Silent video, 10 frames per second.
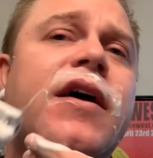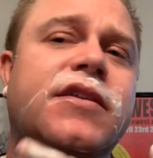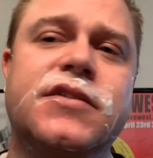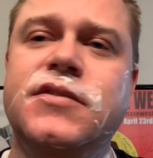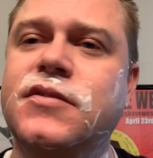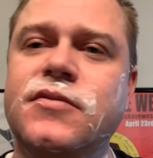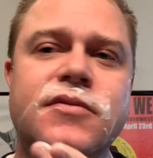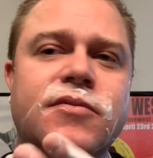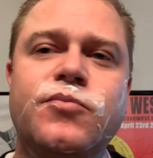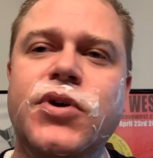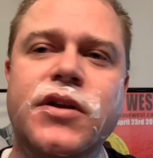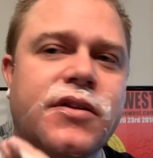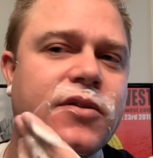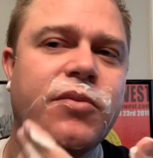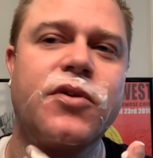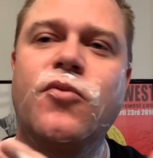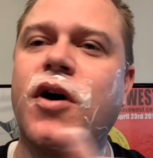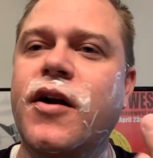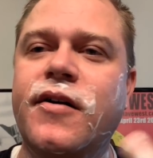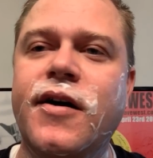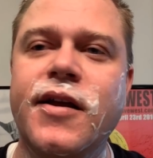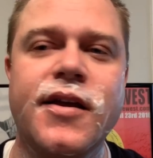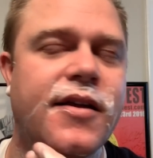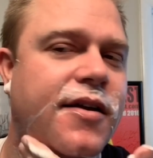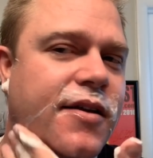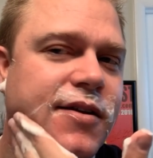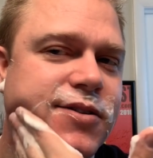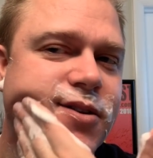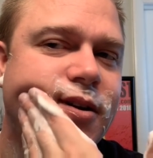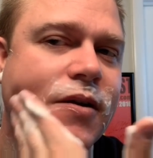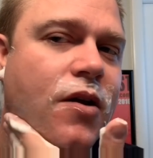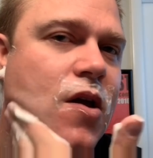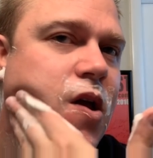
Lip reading: I just put a little bit of water on it and it's good.